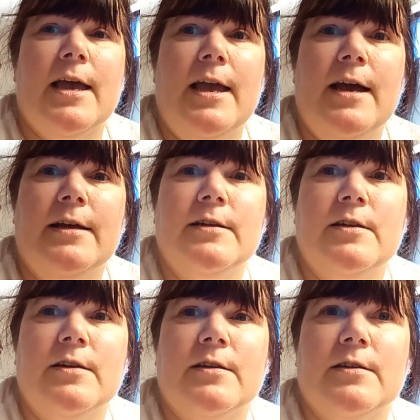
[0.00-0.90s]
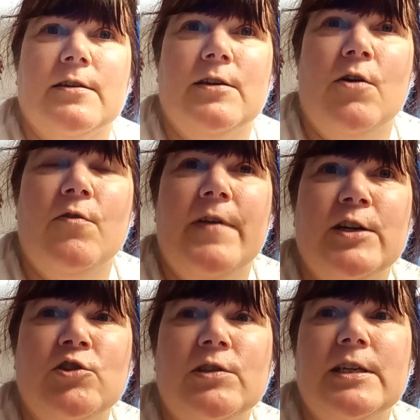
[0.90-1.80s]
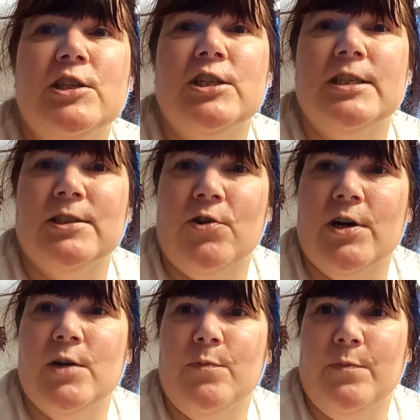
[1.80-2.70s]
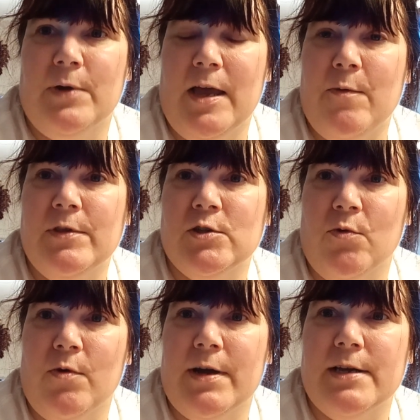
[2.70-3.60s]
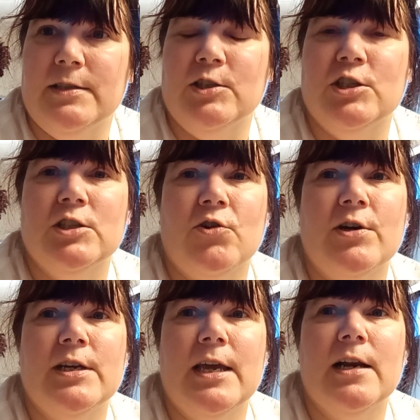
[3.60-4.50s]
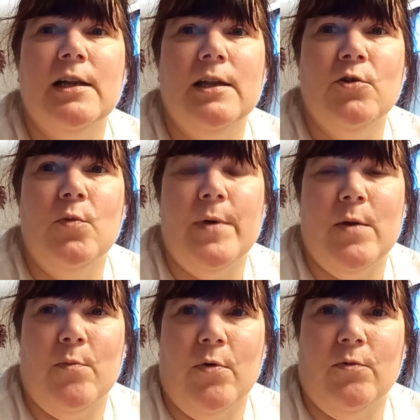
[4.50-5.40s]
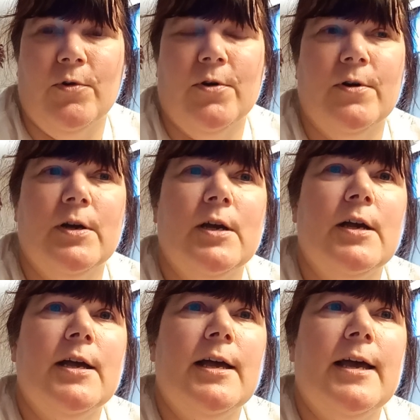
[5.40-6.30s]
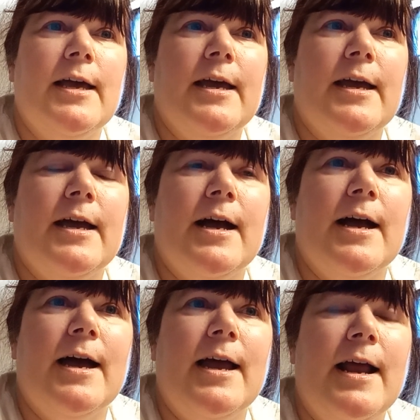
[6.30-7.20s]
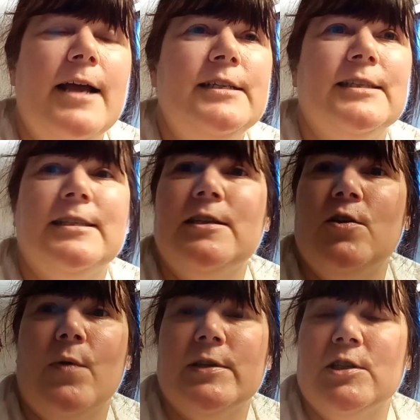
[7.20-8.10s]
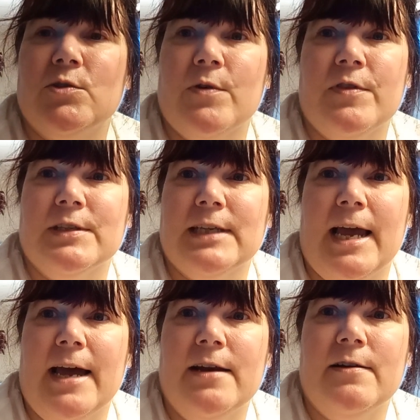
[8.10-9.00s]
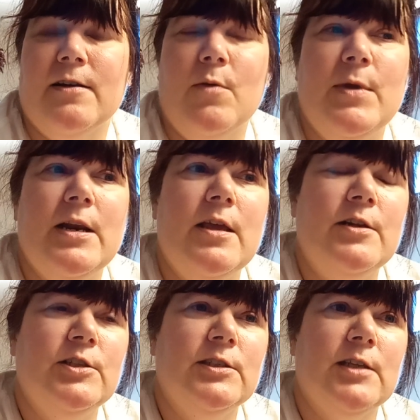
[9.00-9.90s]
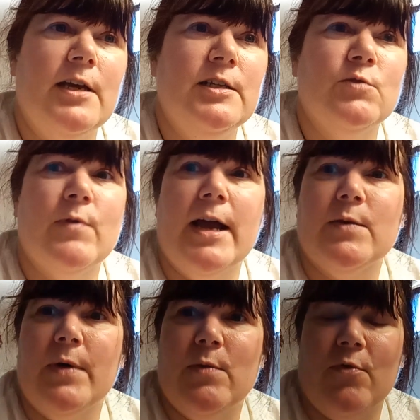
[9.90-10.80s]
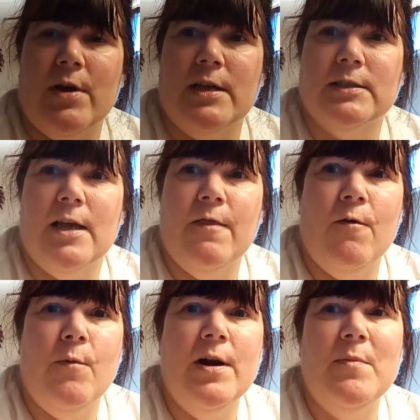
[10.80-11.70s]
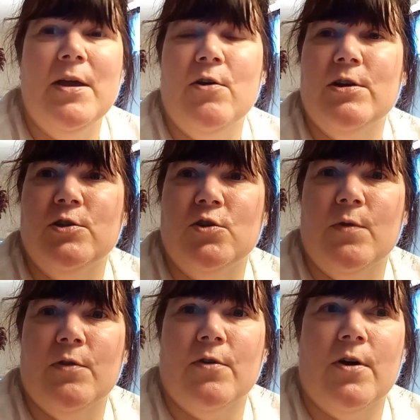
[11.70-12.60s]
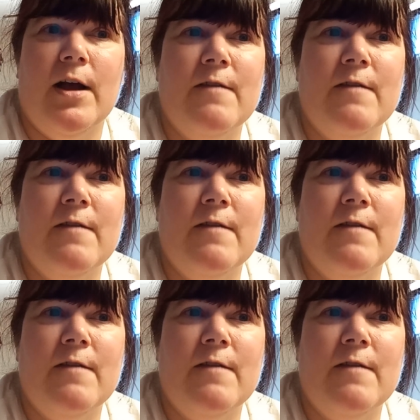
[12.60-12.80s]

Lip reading: And eventually she started to play with toys and she started to get a little bit bolder. And I just didn't know what to do with this cat. I mean, I just racked my brains. I thought, what am I going to do with her?